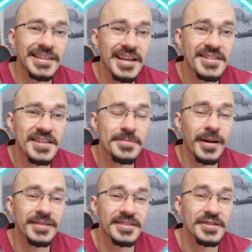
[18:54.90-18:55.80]
It does this
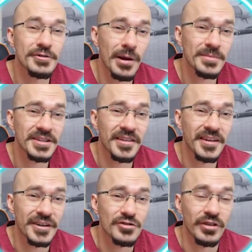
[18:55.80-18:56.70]
by disrupting the
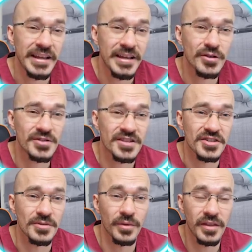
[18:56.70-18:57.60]
natural
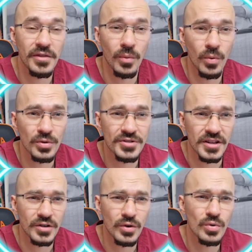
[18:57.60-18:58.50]
ecosystem within the
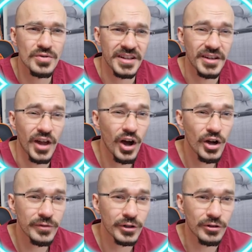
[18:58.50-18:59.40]
water, causing an
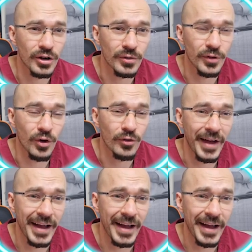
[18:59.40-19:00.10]
overgrowth of